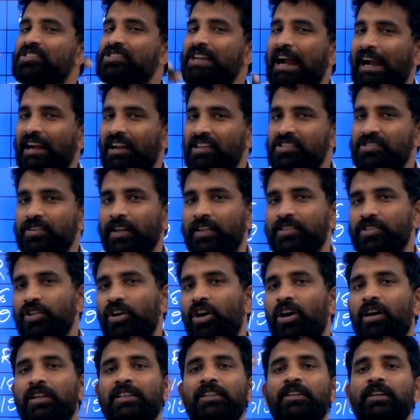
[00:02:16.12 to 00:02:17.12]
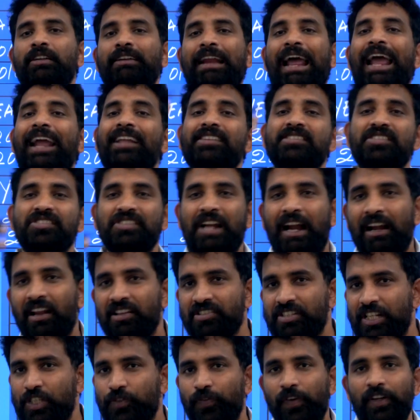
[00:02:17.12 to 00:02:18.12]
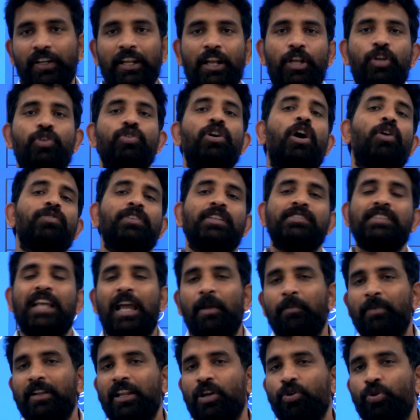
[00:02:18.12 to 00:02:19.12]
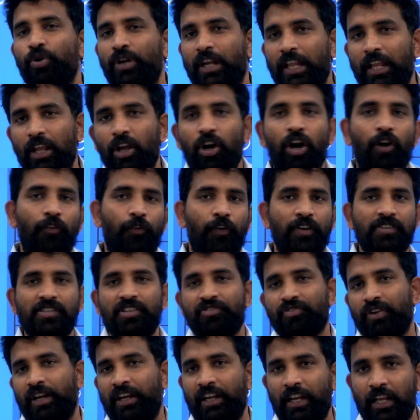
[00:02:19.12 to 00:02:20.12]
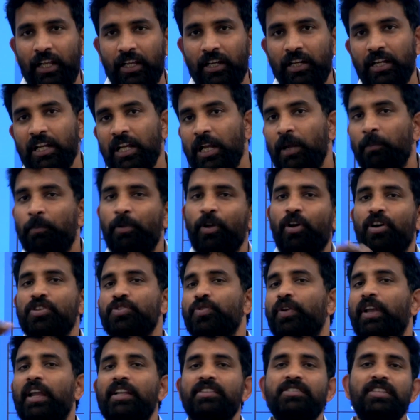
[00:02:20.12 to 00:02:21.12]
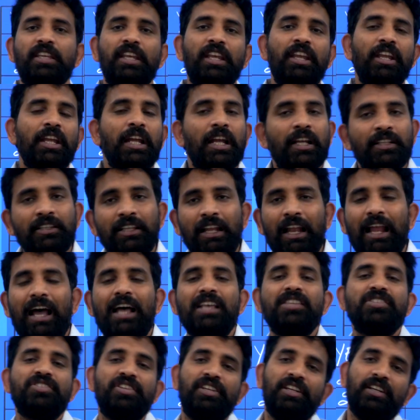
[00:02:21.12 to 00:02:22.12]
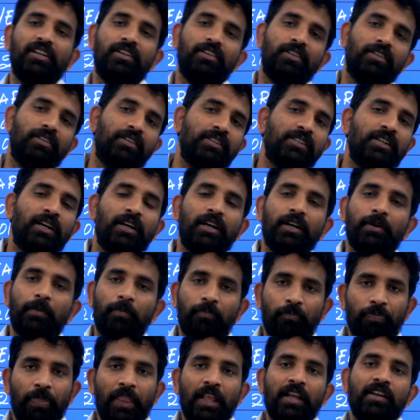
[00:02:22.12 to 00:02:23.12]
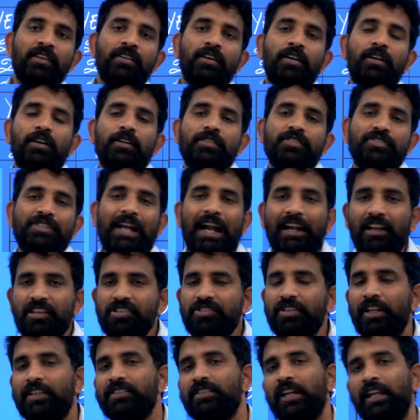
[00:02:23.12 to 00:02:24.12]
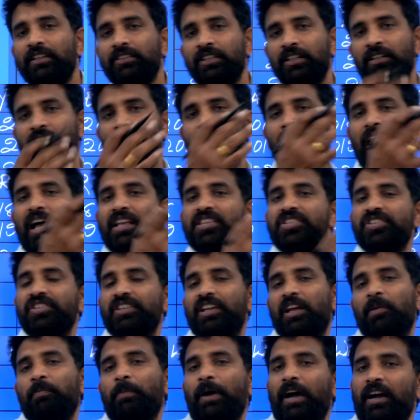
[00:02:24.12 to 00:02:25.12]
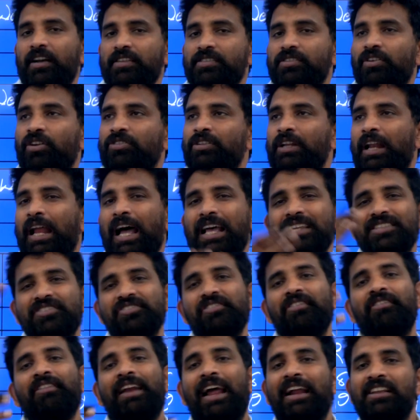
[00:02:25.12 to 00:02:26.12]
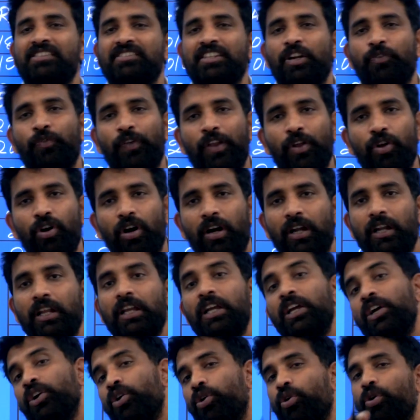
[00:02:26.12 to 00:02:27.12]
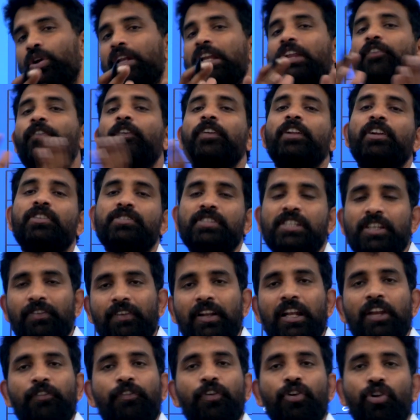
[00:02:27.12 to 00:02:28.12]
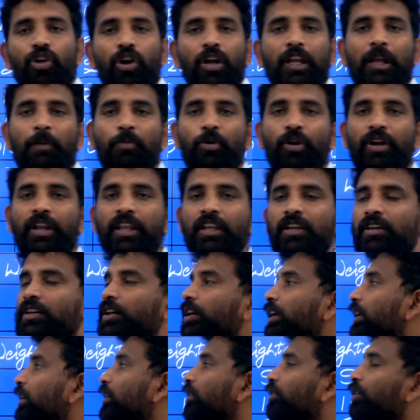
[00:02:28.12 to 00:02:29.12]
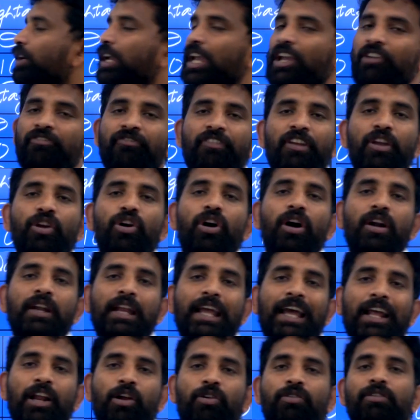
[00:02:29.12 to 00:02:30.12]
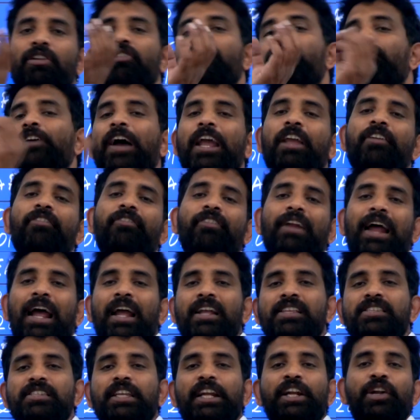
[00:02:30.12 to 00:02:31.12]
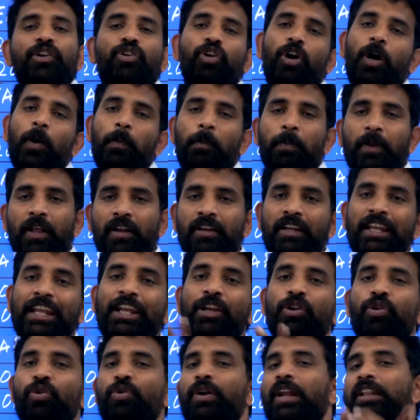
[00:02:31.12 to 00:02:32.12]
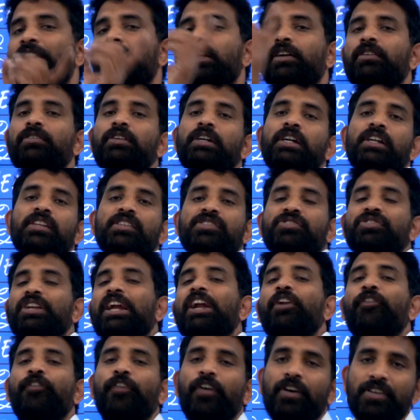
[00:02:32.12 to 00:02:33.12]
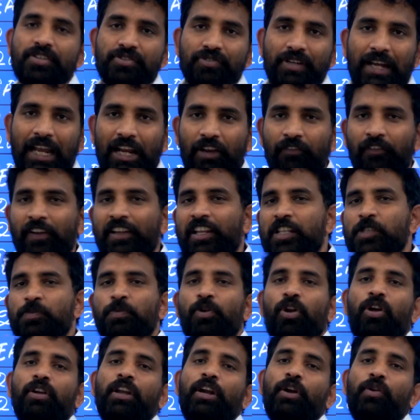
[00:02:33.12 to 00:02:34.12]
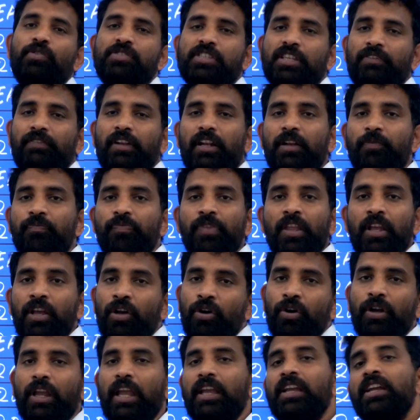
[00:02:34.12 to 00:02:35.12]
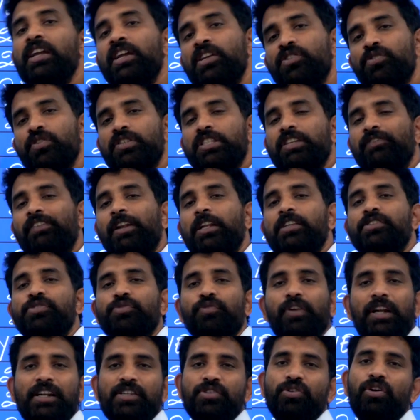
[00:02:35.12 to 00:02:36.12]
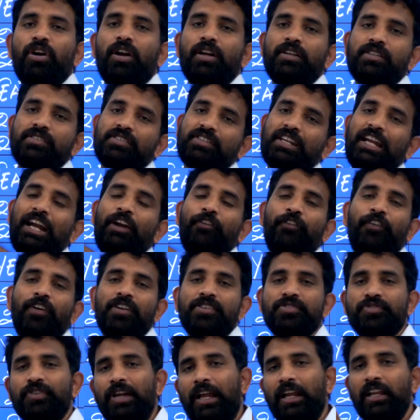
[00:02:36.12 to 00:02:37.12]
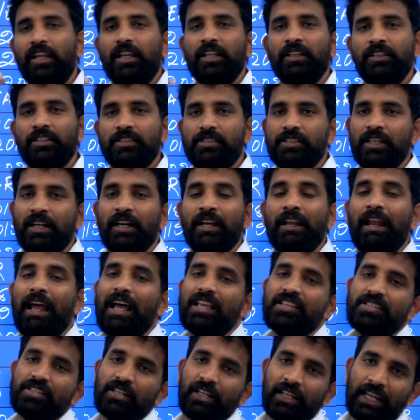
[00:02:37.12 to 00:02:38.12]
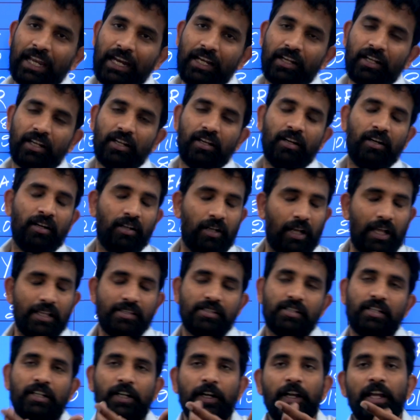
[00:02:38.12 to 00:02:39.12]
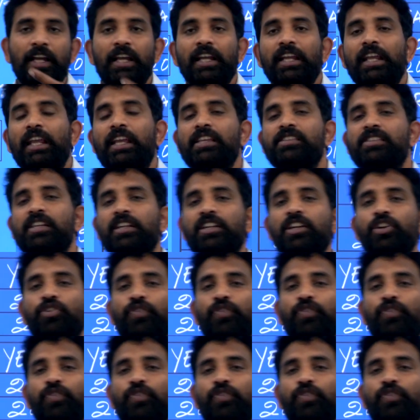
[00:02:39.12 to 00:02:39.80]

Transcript: statistics or the rank statistics will tell you how the SAIMEDHA Koti offers the training. Because you can see the last year statistics, like the last year marks or the last year ranks that we got, only for that civil if you talk about here, okay, we got around 5 ranks in top 10, including the state first rank which is belonging to civil. Okay, so civil students got state first rank in this last gate, last ESET